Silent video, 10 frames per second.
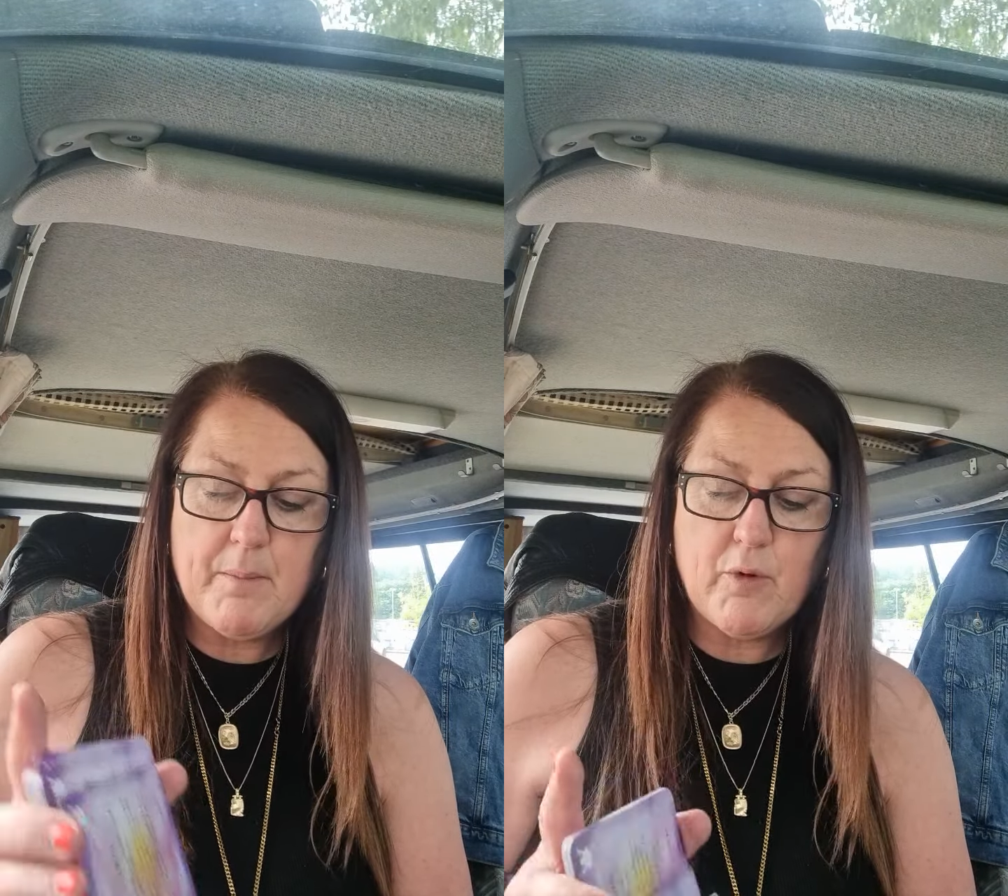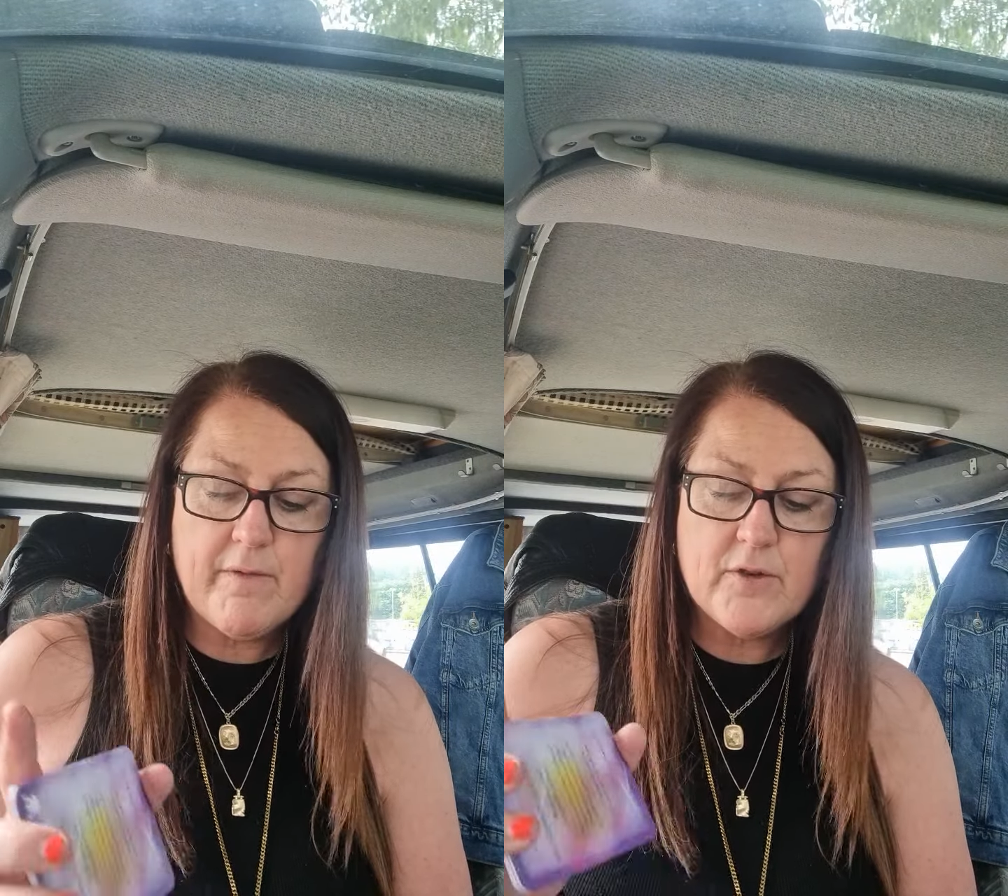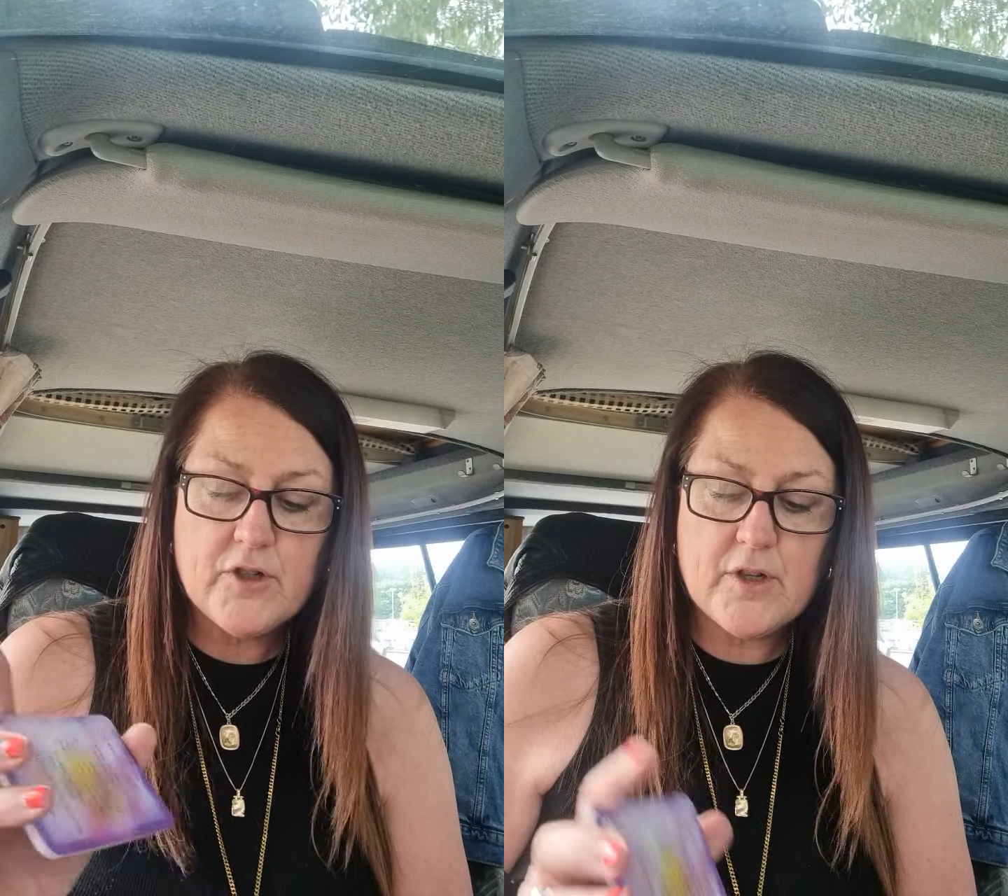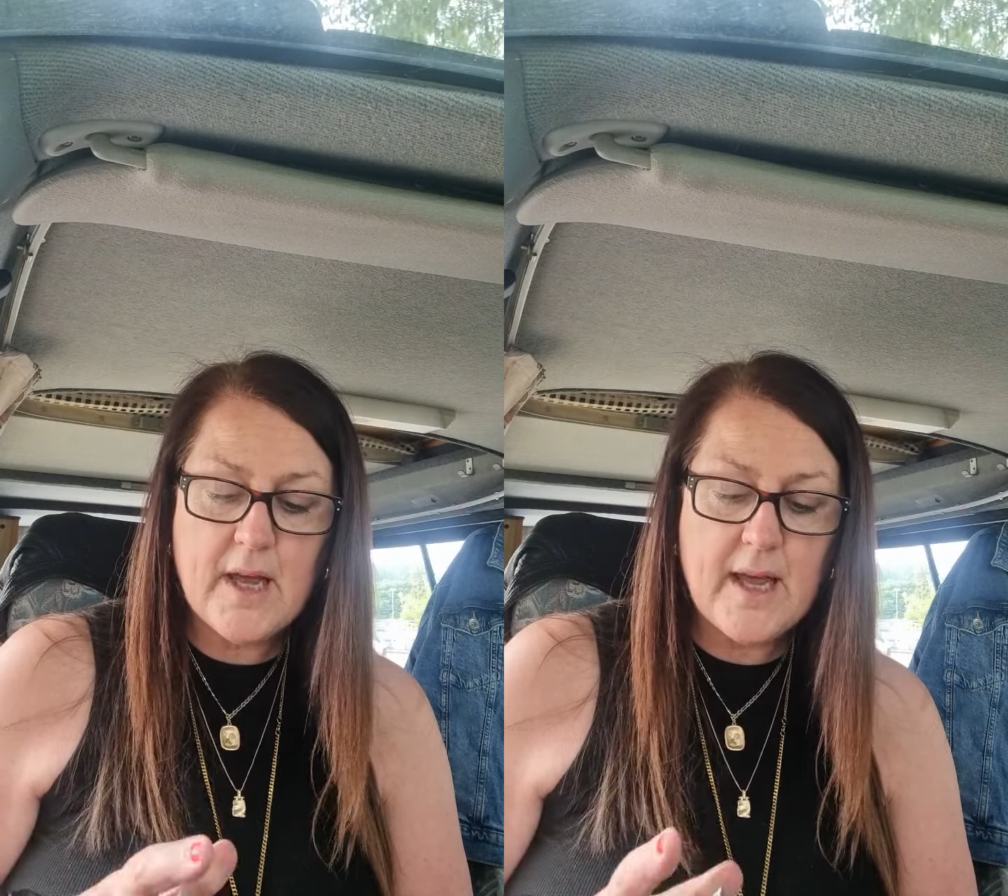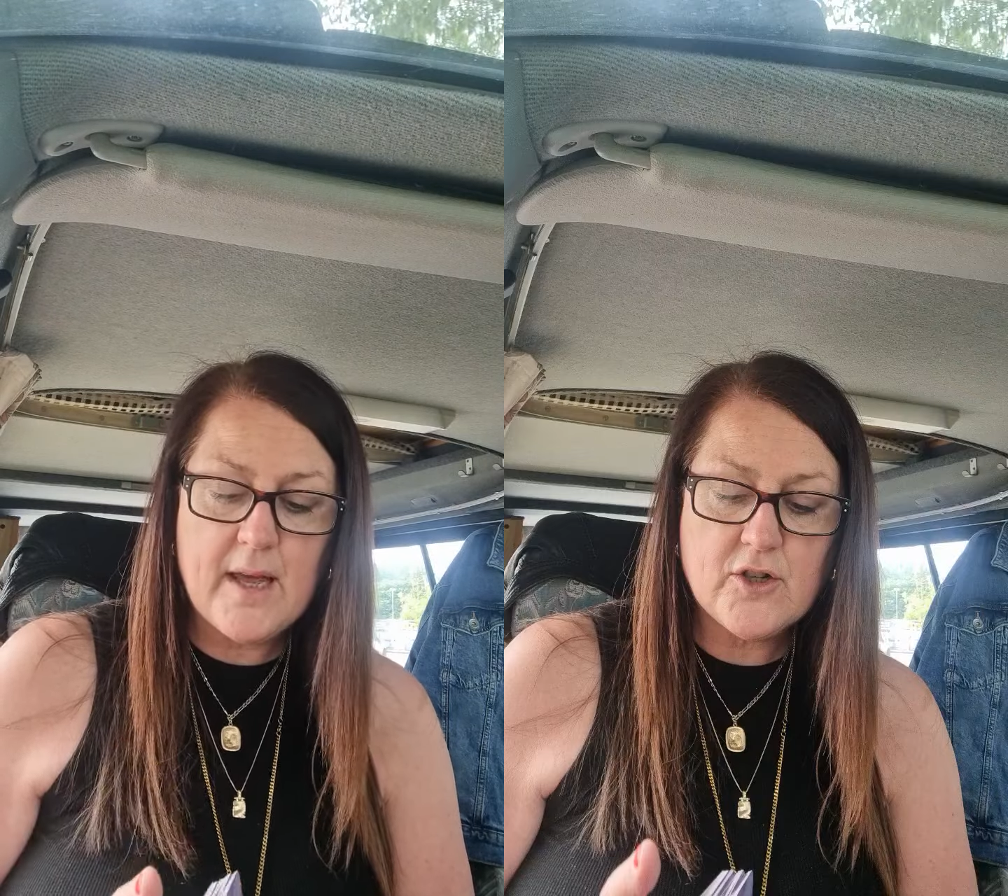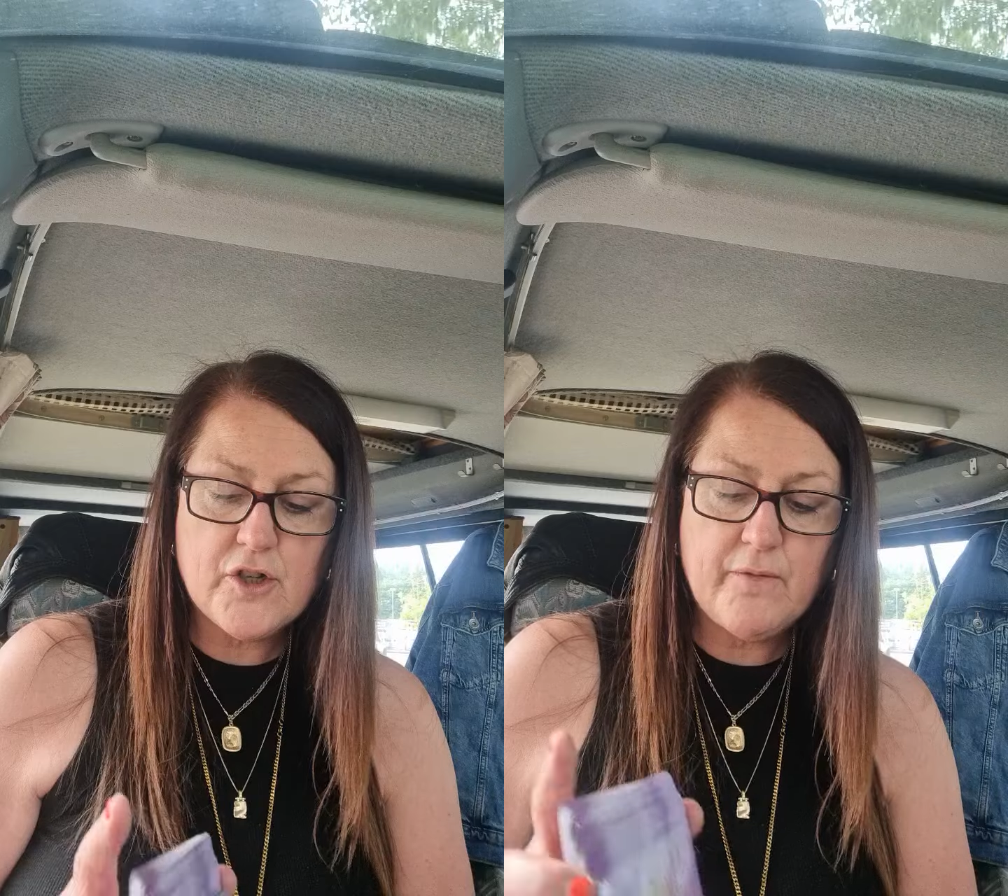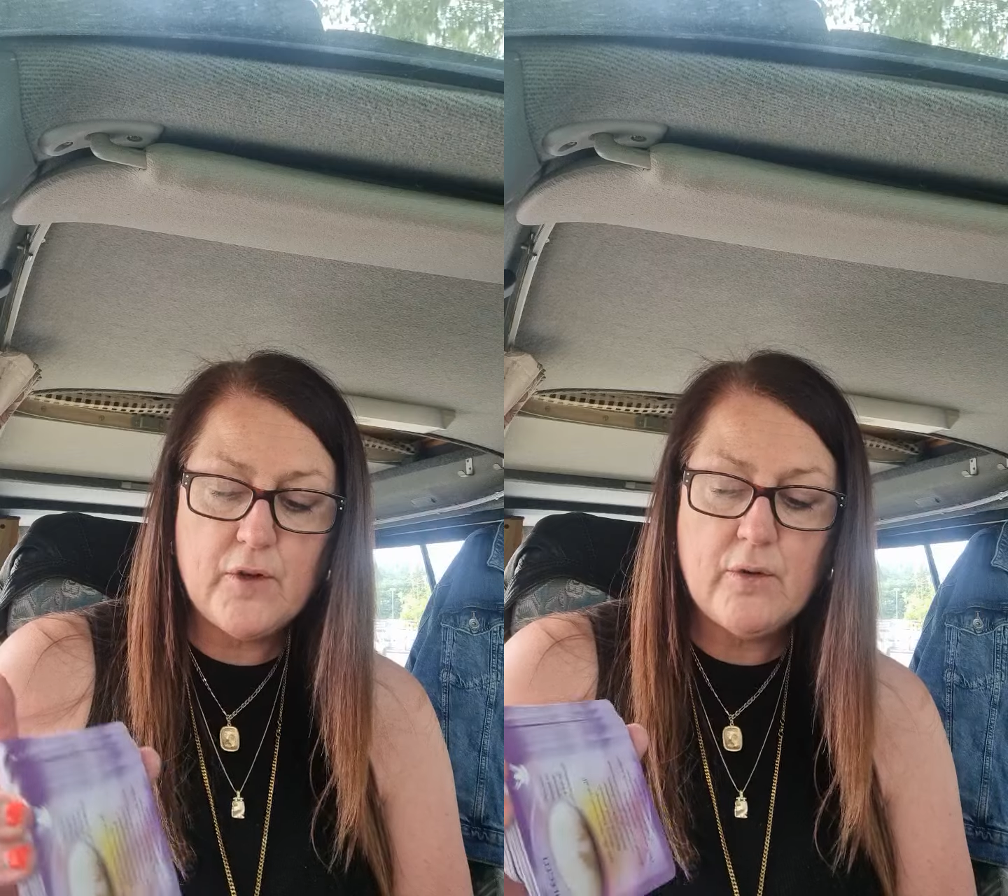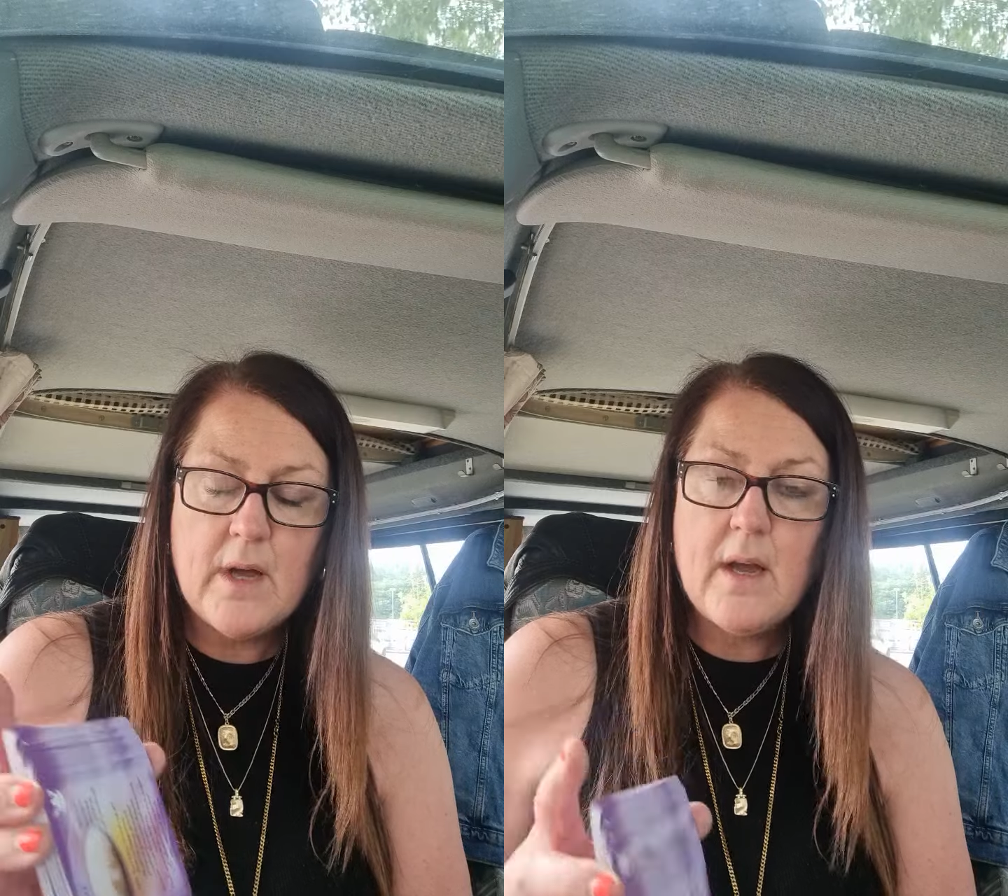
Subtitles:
more of a shuffle.